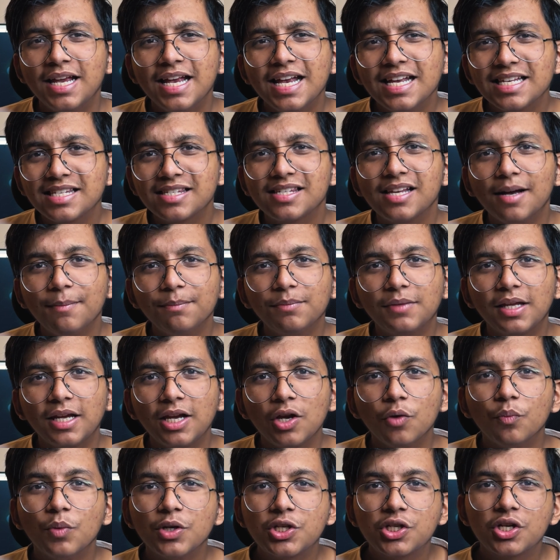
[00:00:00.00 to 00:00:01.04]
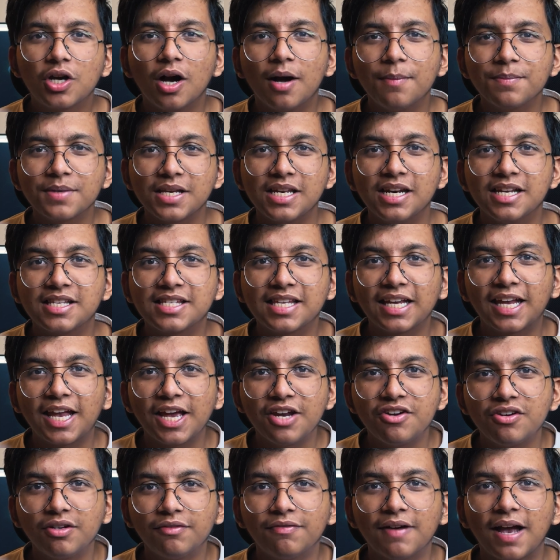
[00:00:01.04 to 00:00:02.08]
is something which comes in a
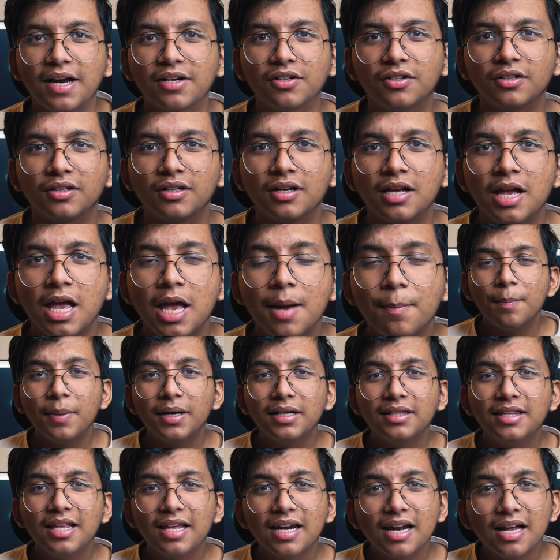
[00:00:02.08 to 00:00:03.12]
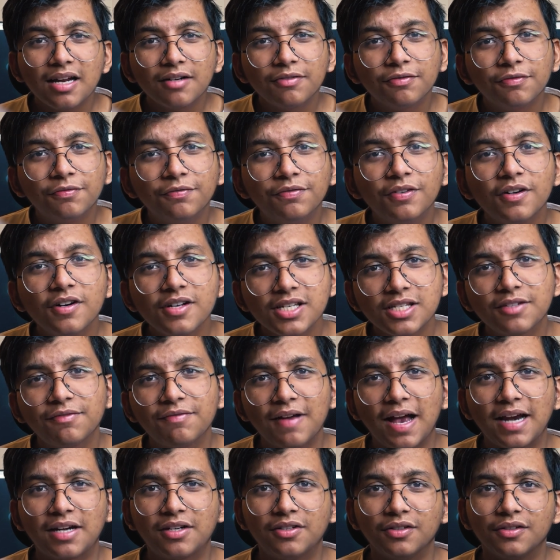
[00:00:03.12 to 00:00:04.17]
secondary factor. But there are first
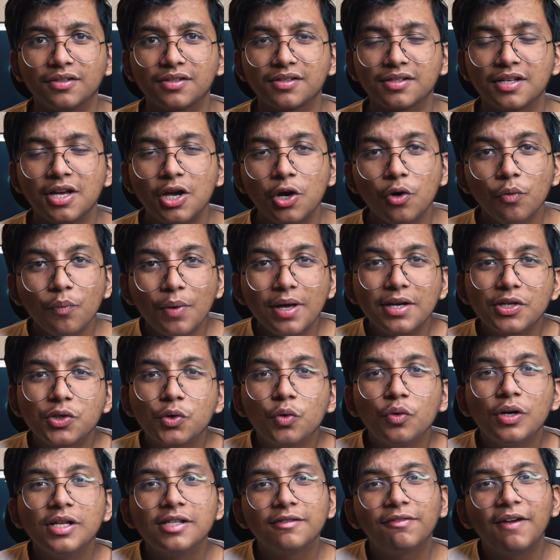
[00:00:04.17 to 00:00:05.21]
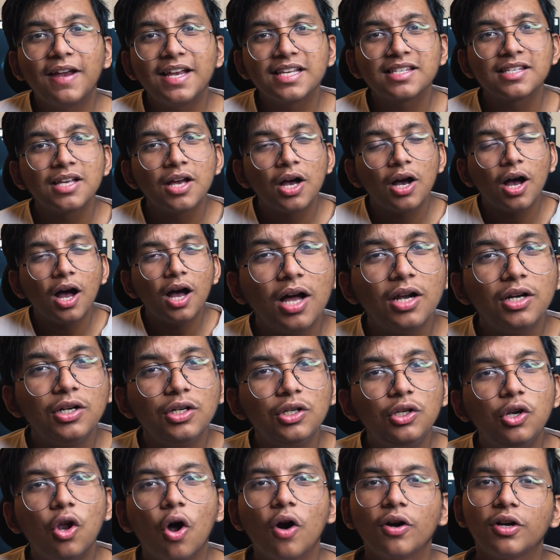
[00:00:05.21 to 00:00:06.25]
factors where students face a
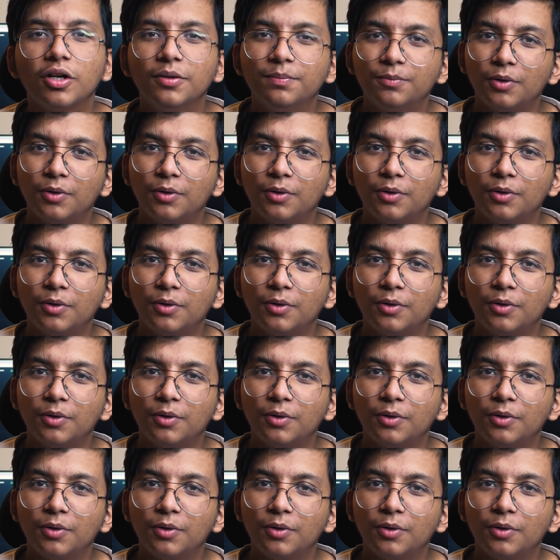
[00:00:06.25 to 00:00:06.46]
lot of